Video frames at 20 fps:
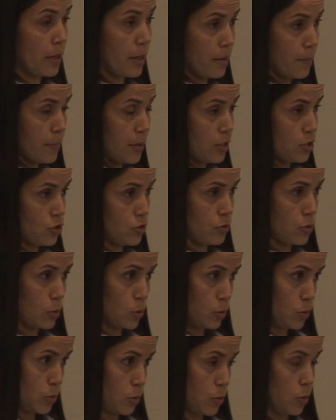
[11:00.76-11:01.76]
by measuring
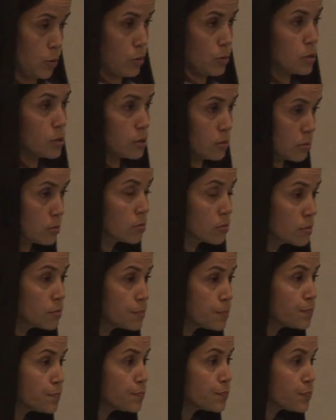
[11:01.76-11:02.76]
glucose.
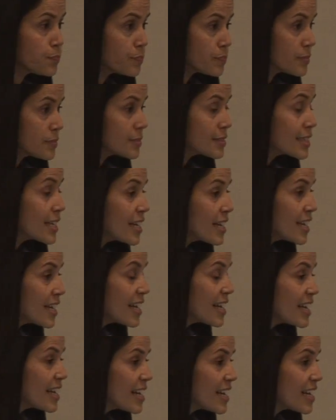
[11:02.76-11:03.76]
Okay.
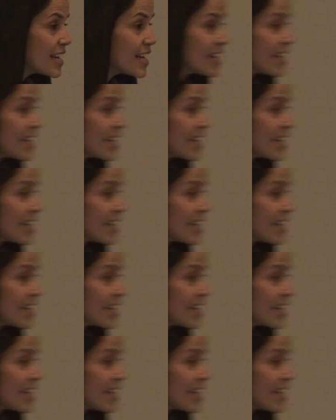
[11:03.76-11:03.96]
Uh,